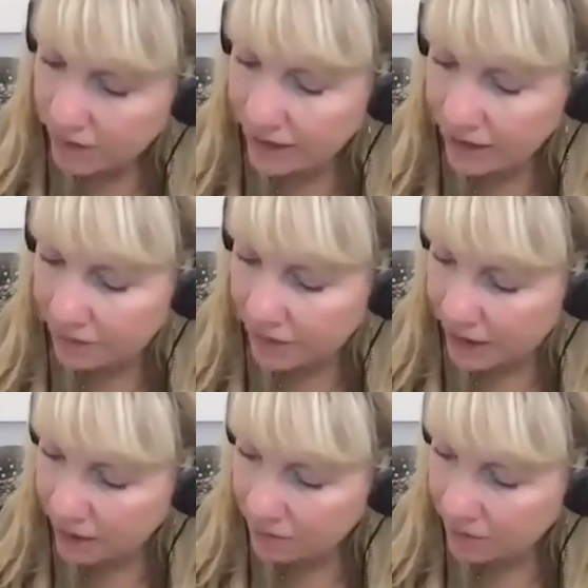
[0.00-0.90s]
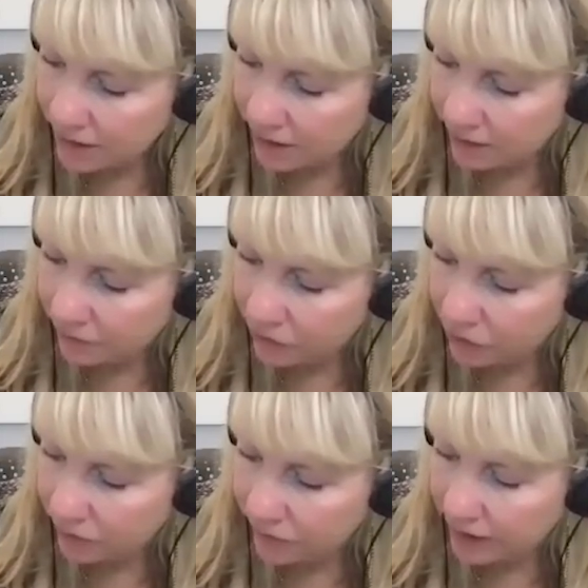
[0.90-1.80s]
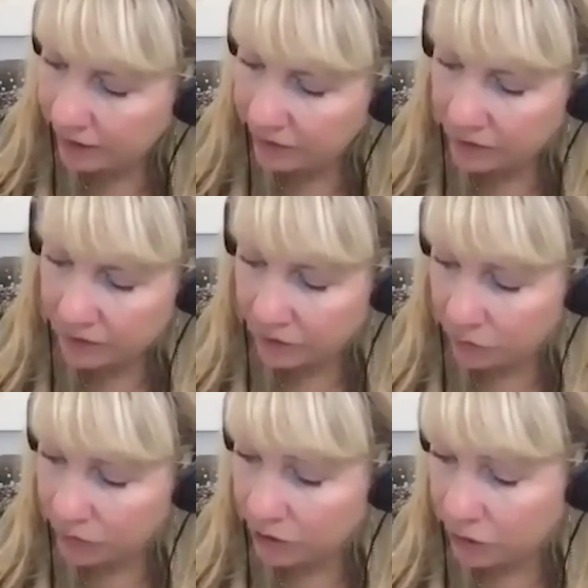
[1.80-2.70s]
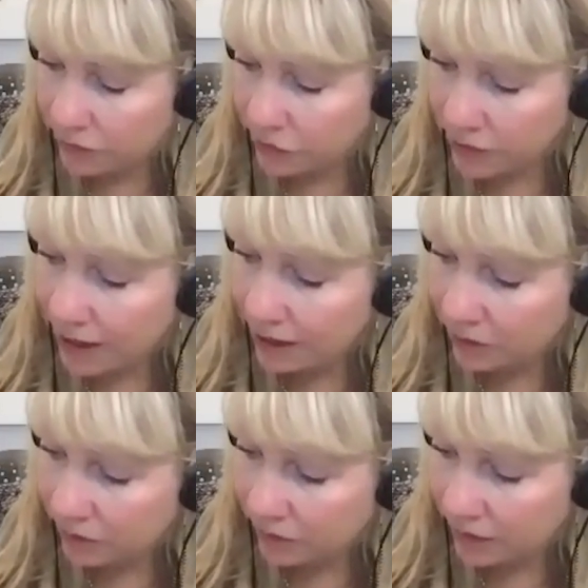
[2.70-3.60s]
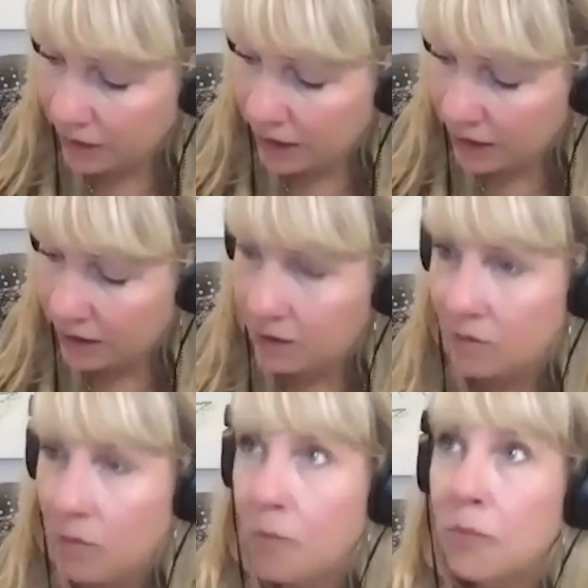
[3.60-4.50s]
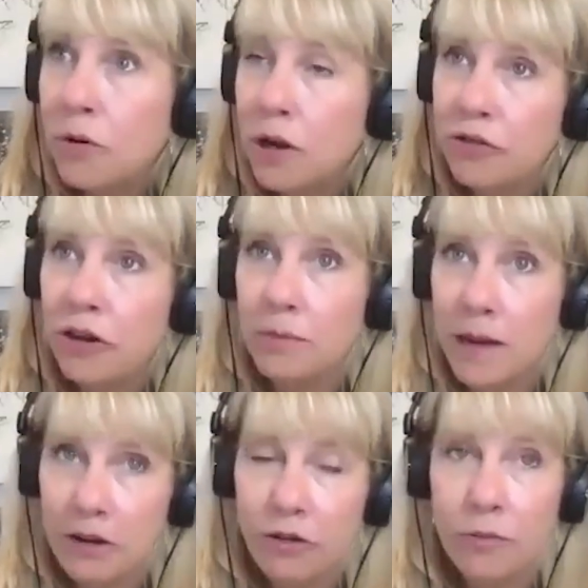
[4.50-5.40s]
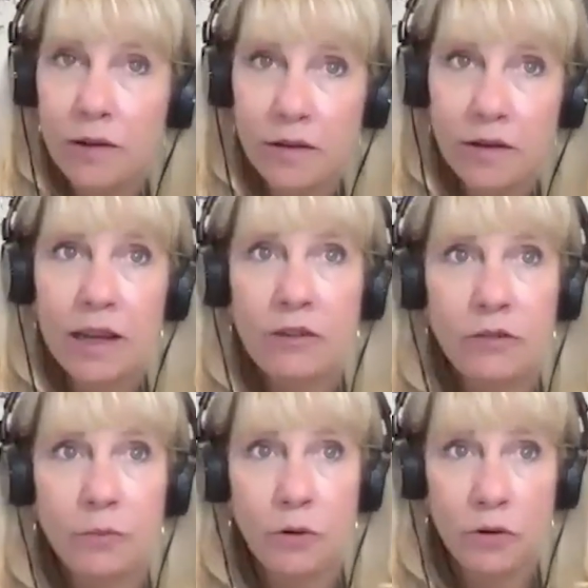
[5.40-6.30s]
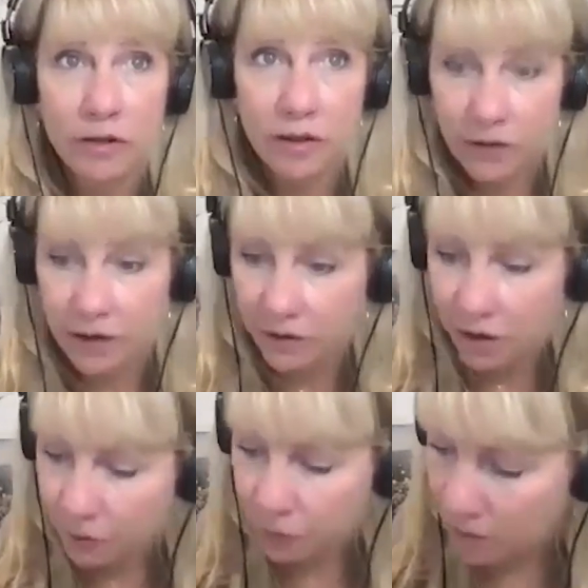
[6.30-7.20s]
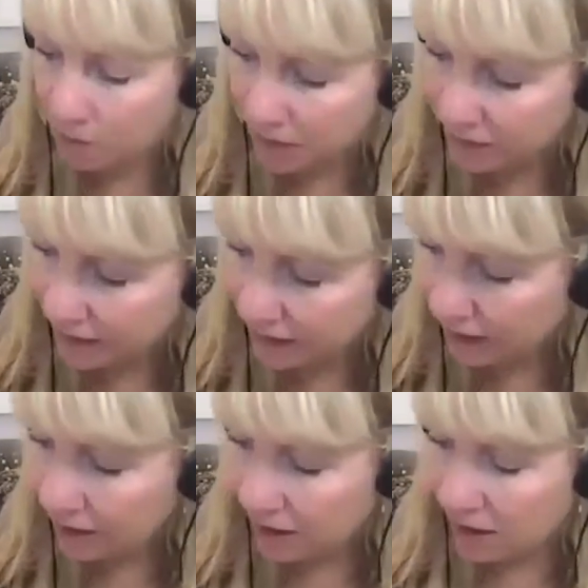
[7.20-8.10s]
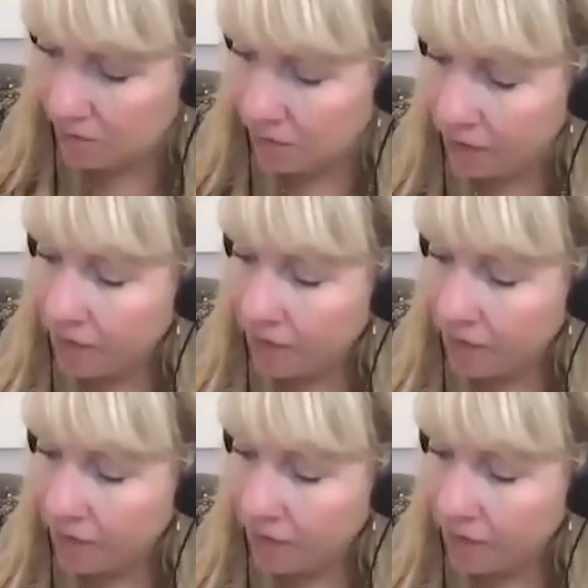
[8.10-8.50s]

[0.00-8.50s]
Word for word: I love that. And for those of you guys that don't know, you're not using a project management slash productivity software, Monday.com